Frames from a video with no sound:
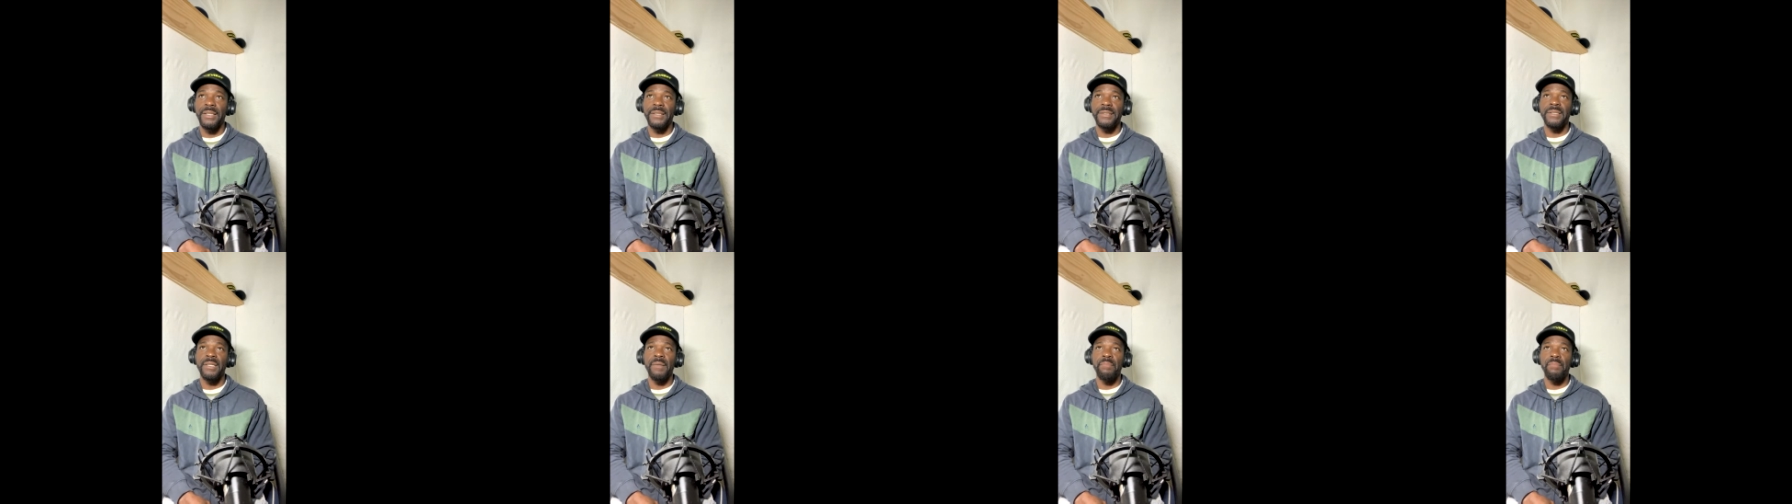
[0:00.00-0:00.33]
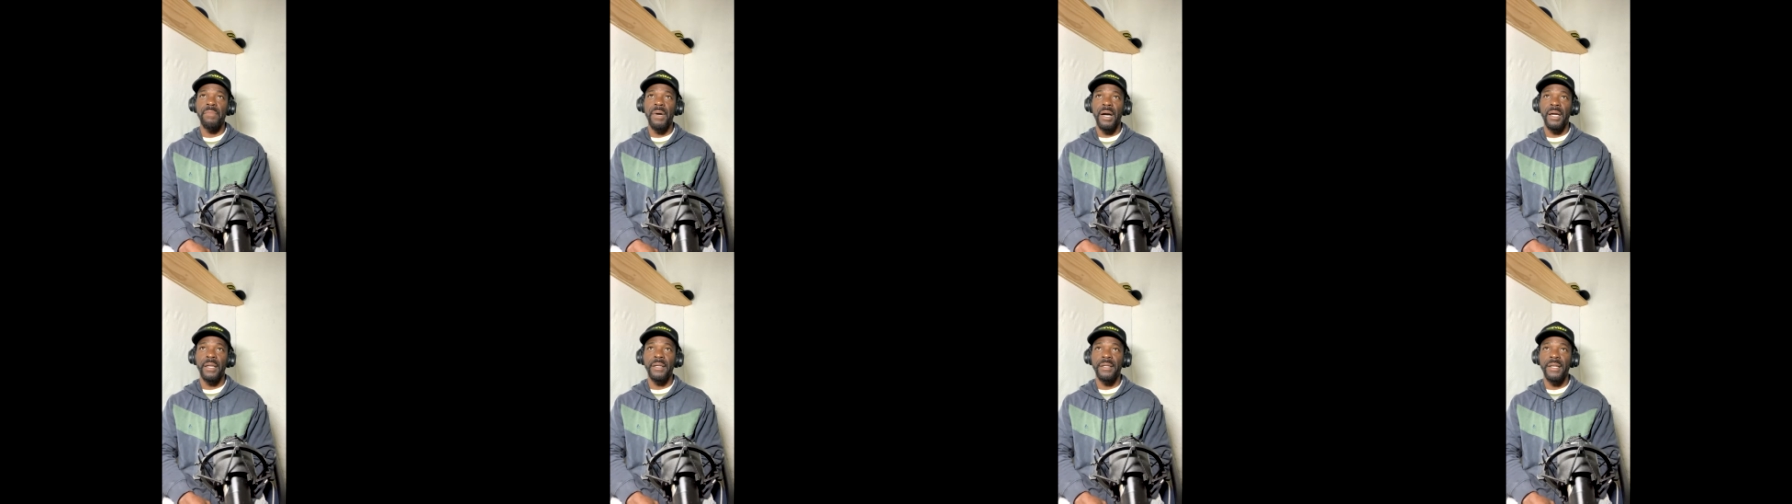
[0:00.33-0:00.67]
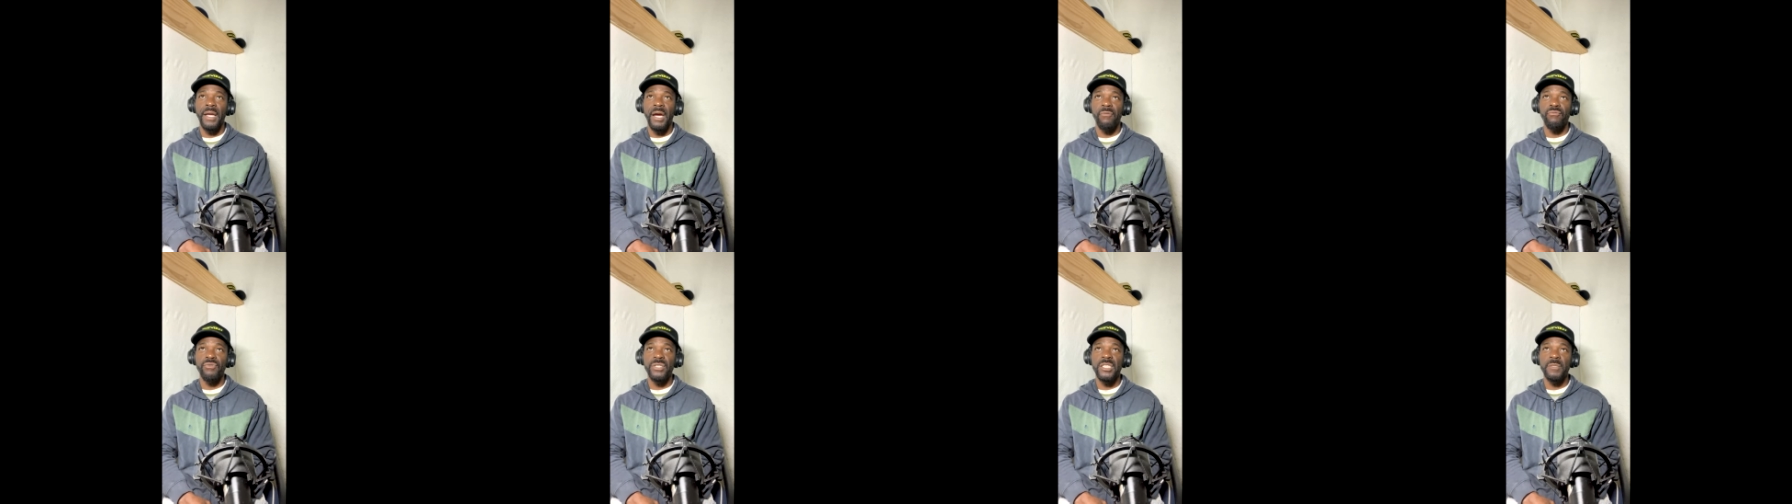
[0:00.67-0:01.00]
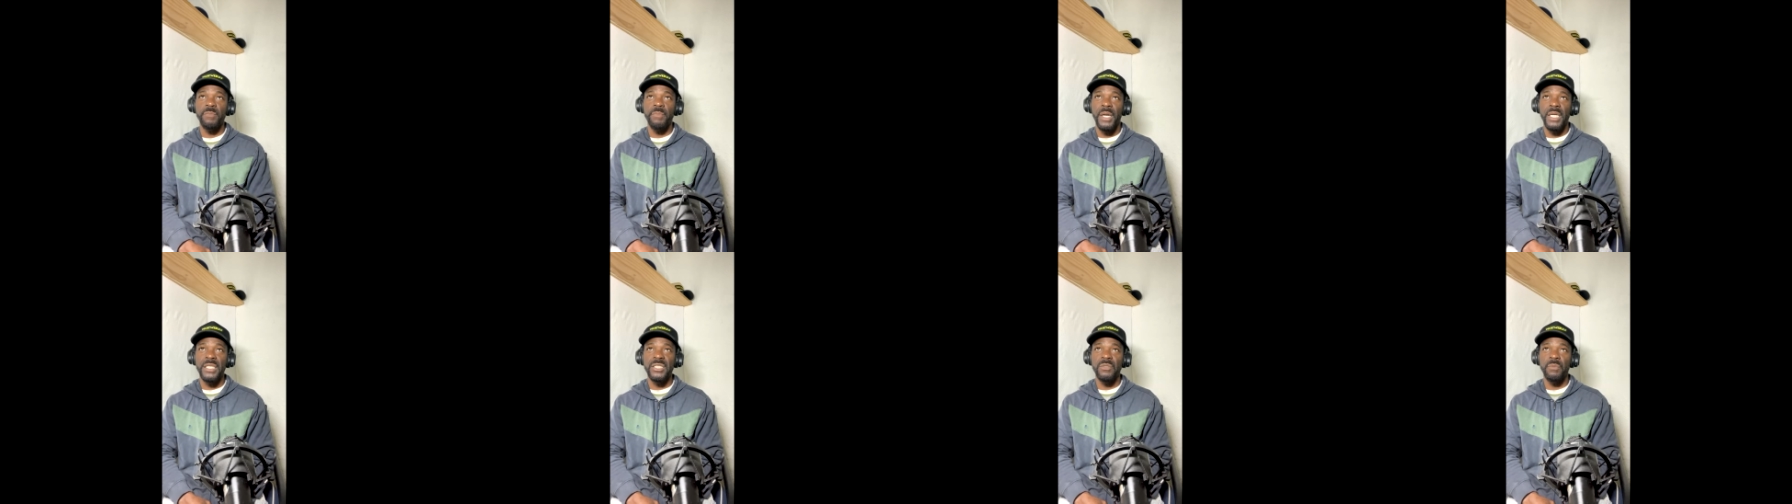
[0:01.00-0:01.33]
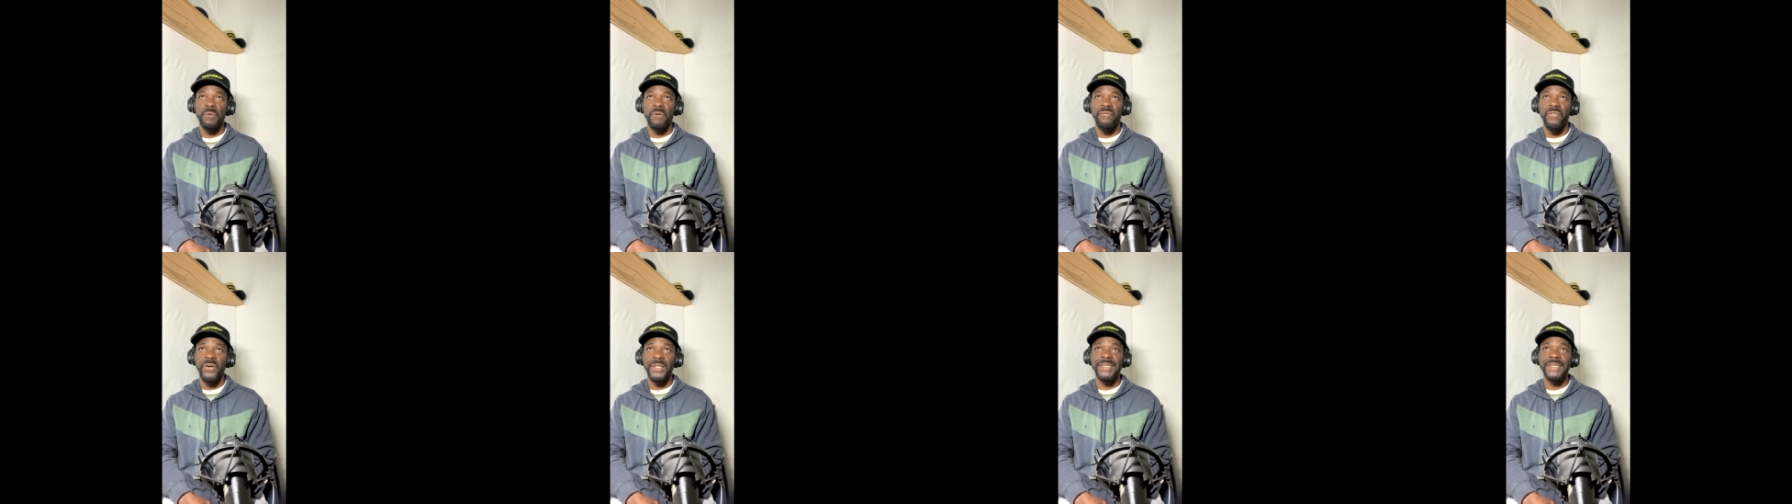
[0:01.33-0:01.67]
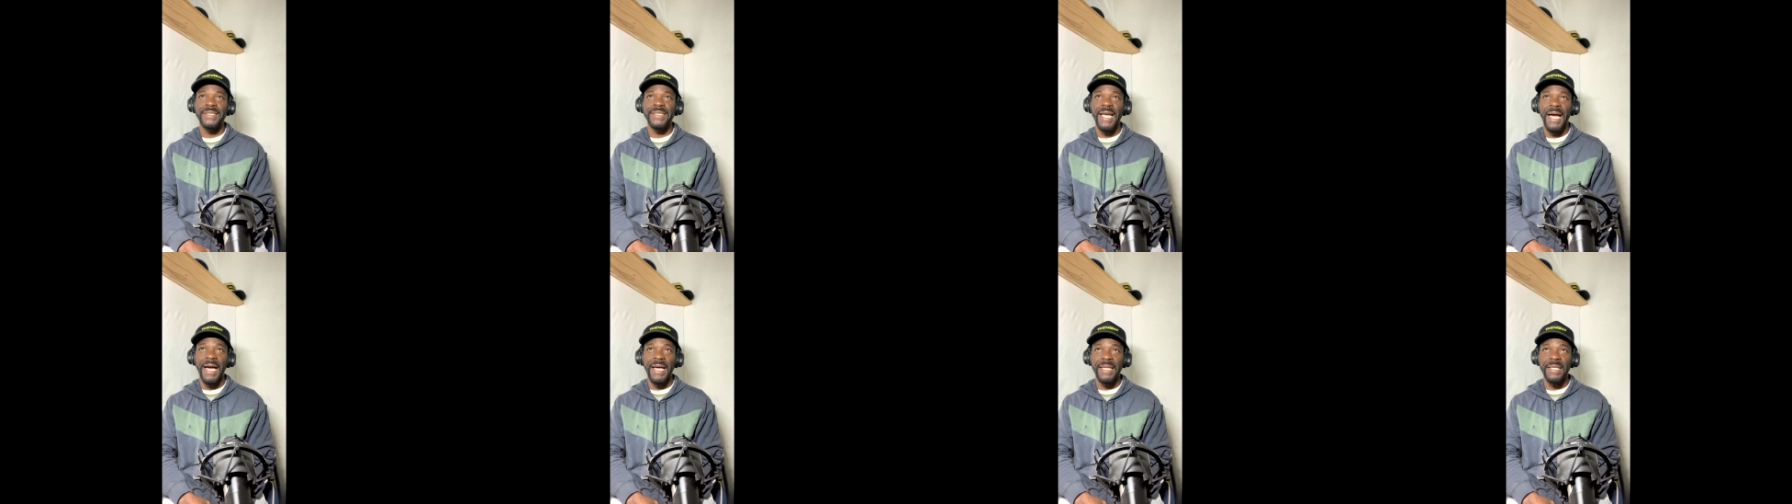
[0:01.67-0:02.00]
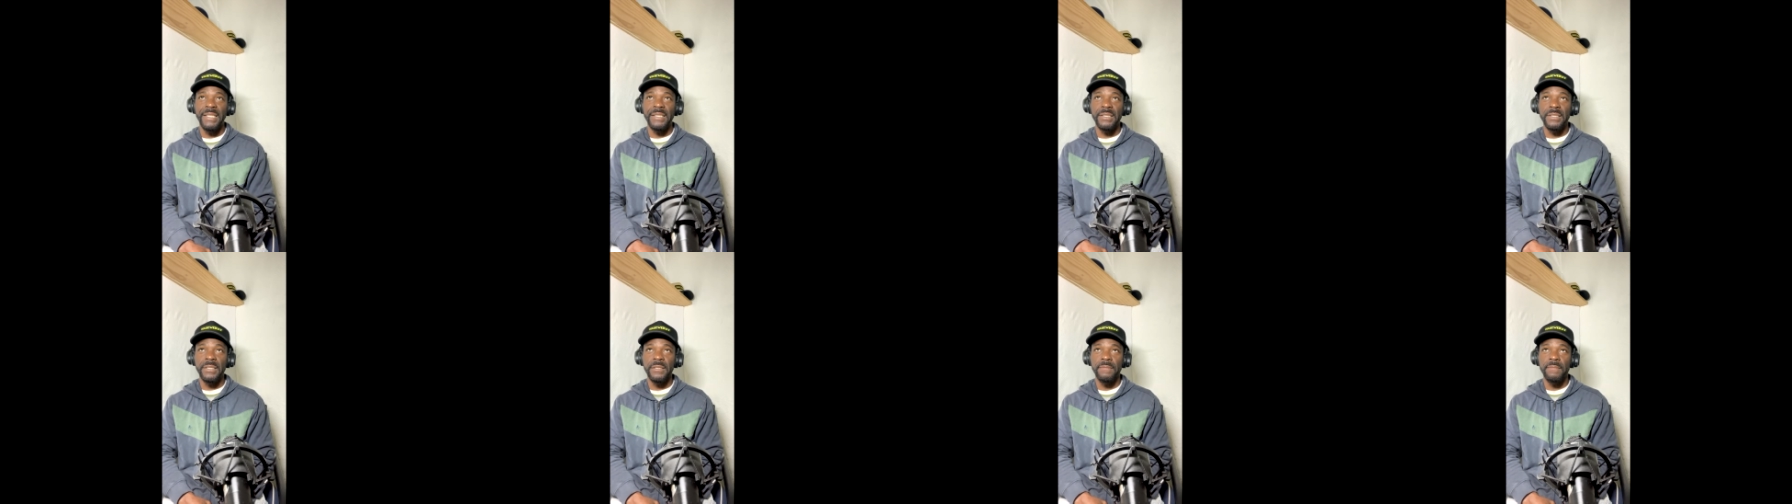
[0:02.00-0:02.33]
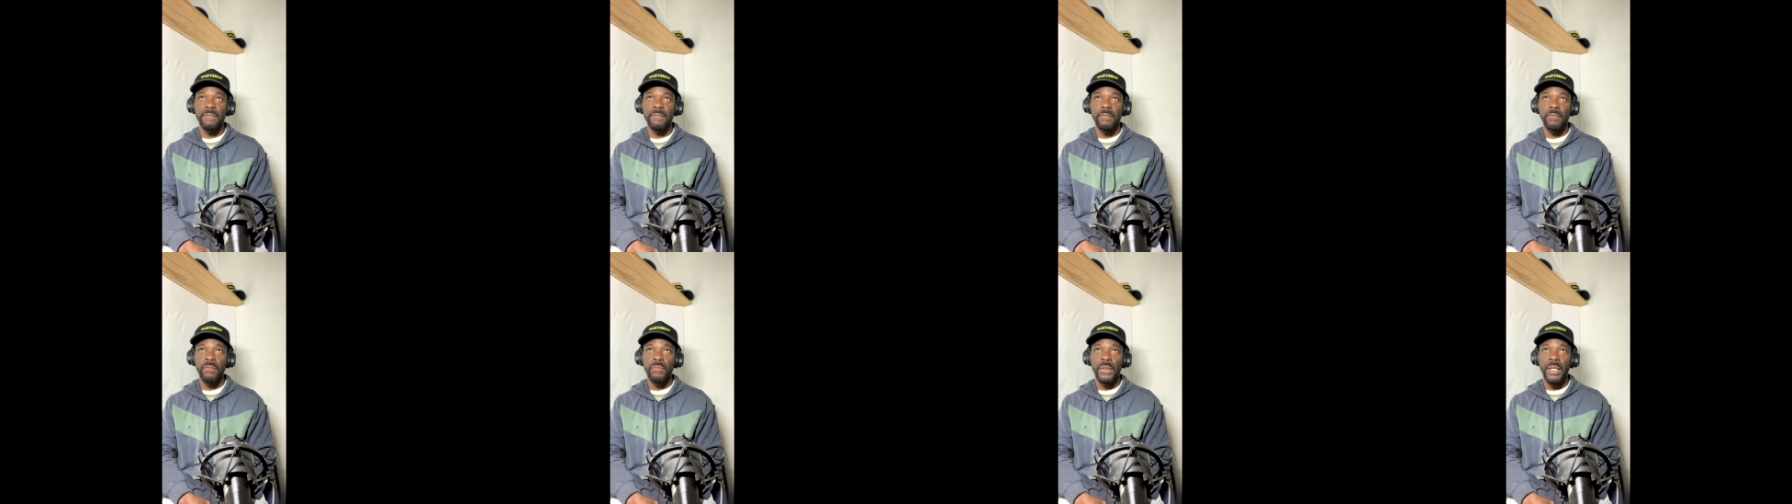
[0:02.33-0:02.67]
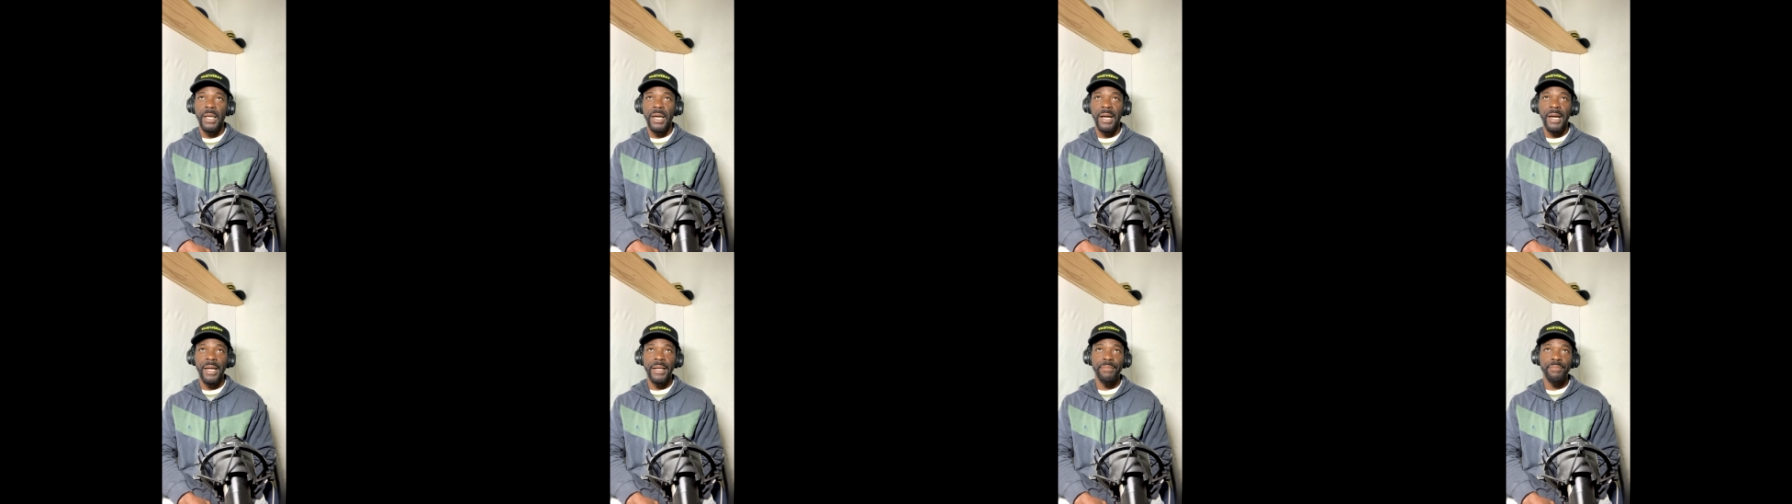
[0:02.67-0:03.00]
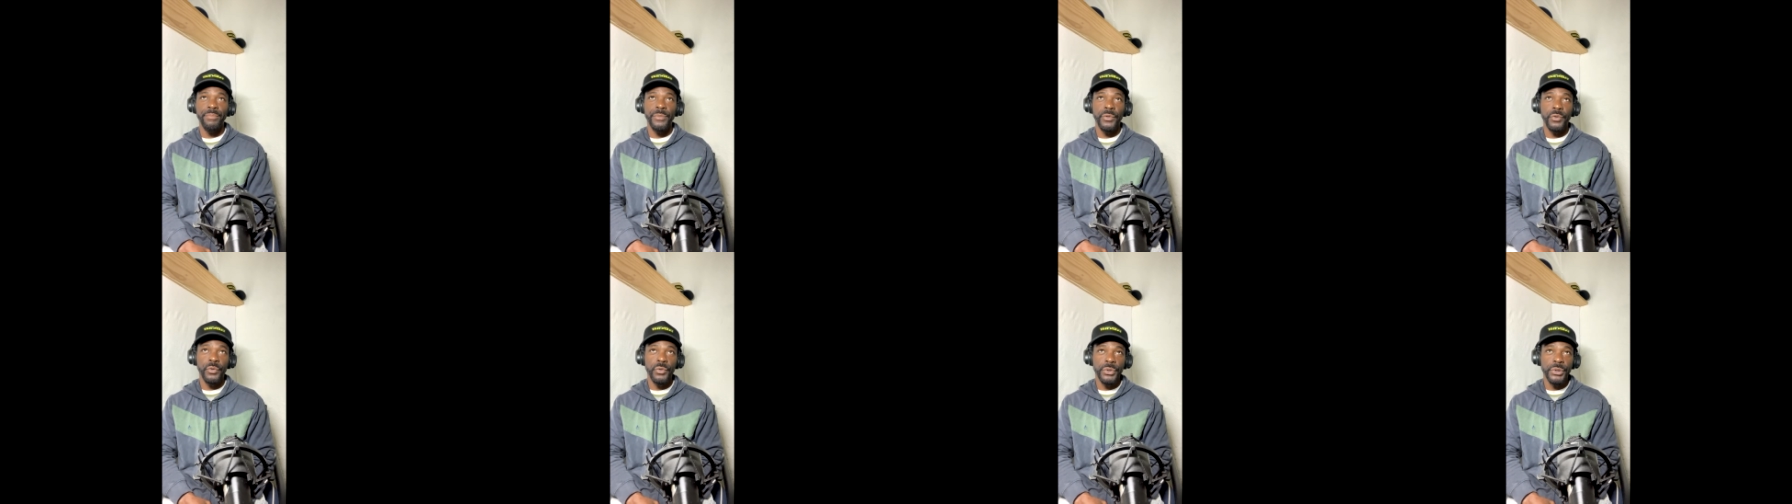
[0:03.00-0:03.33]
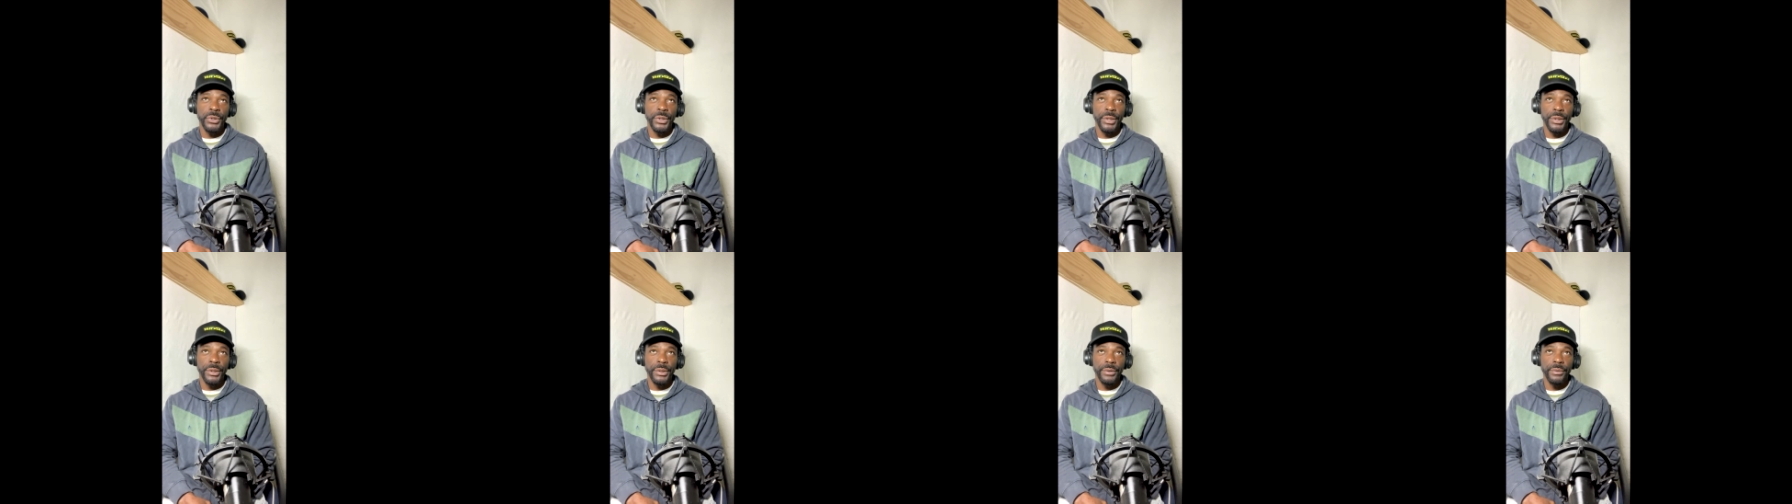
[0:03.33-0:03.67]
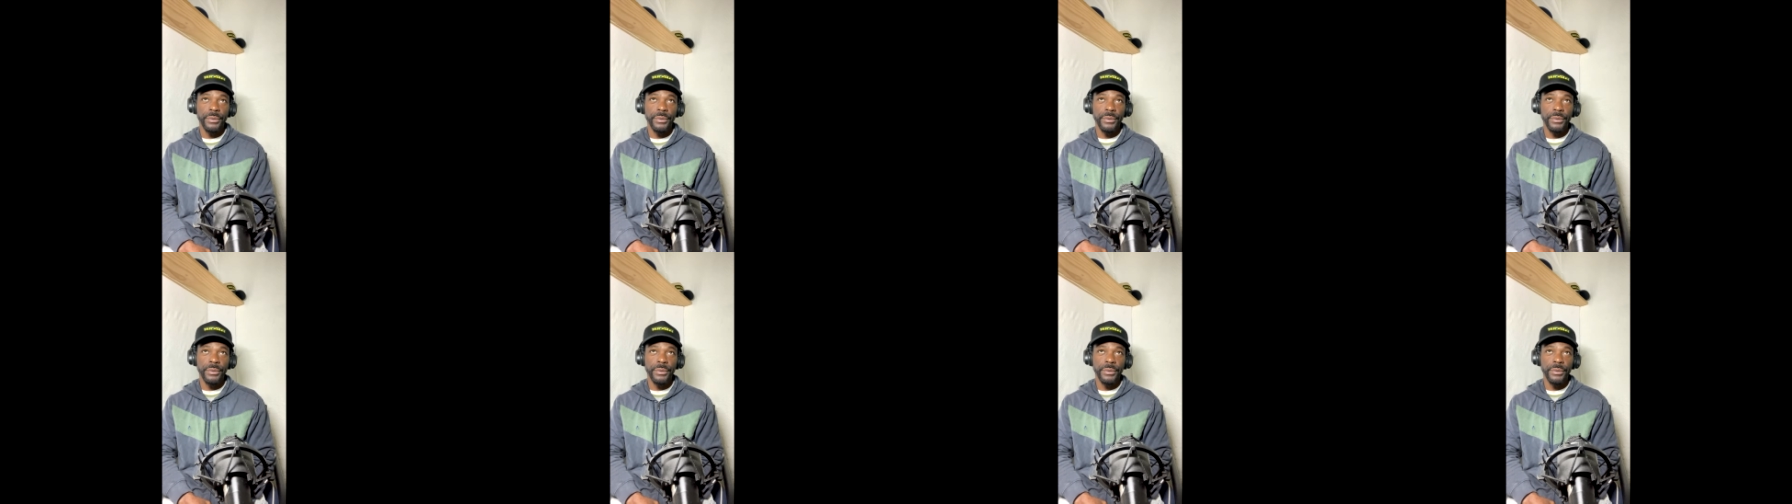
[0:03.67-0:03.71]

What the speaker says: the man that responsible for talent and music.